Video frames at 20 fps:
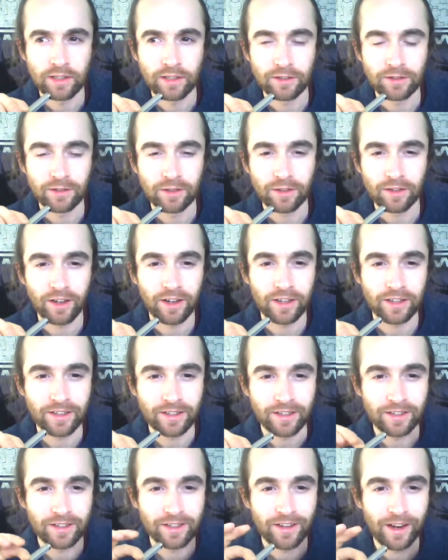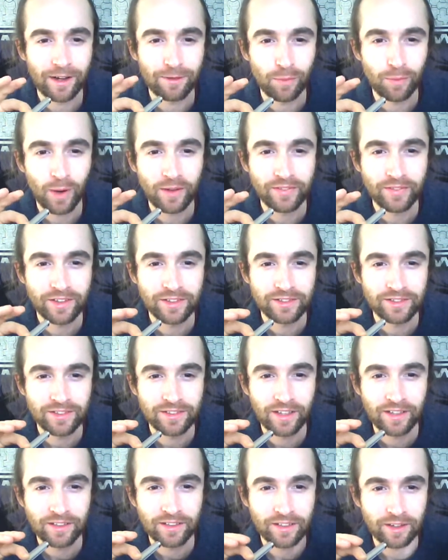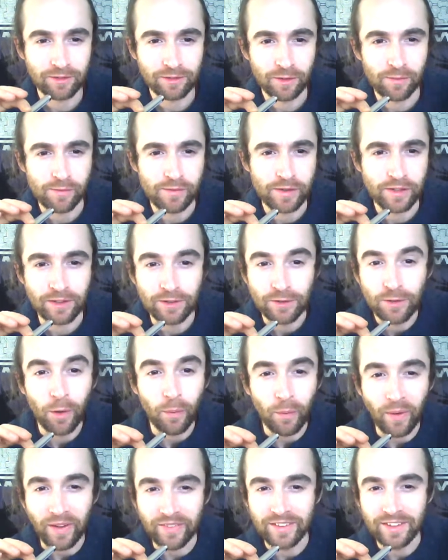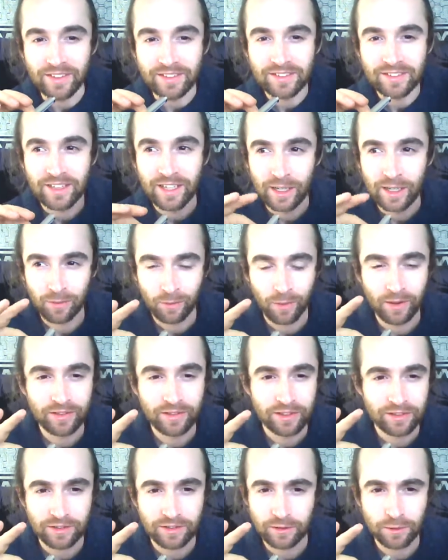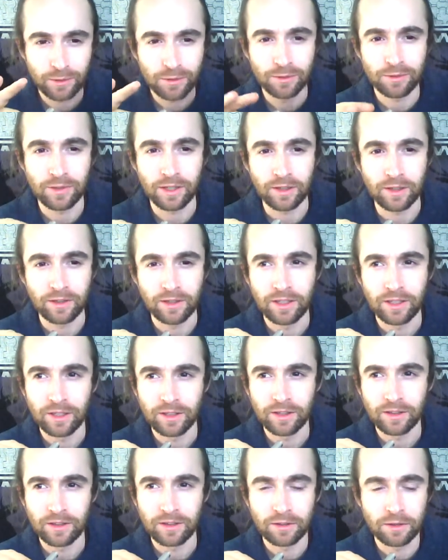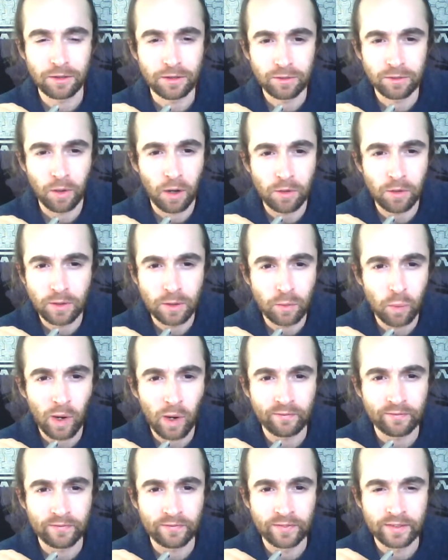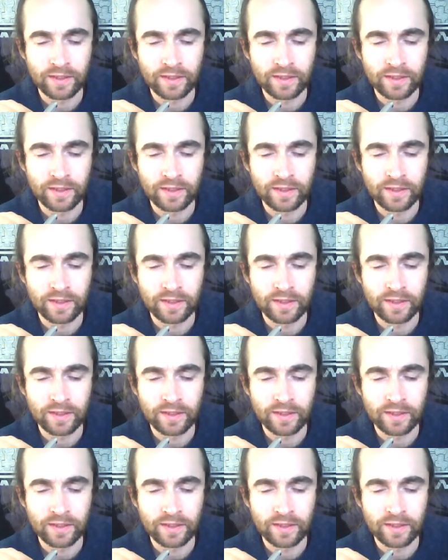It's not like you can have oneness and then you can have something that's not oneness. Oneness is all of it. There is only one.